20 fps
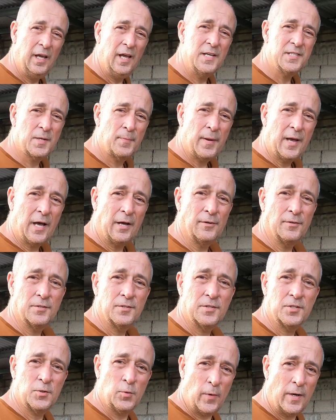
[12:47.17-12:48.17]
is about
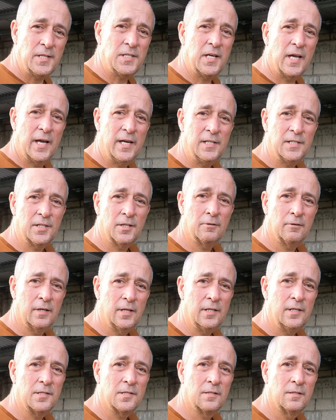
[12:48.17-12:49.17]
28
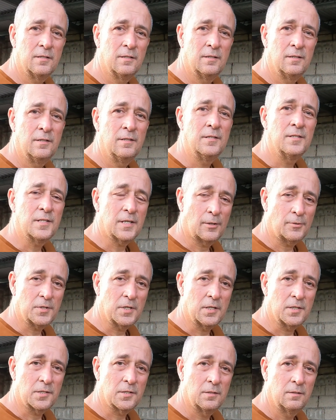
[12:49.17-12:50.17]
degrees
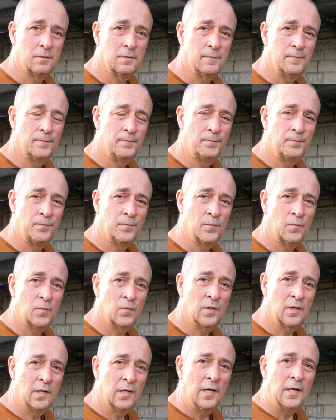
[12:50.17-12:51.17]
Celsius.
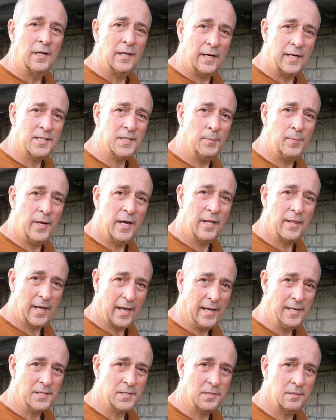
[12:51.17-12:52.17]
Now let's compare
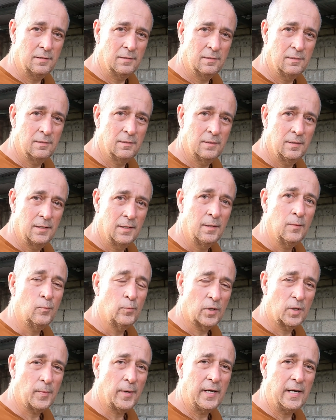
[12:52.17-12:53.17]
that
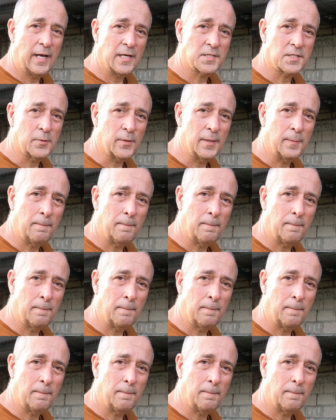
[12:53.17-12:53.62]
with the bay next to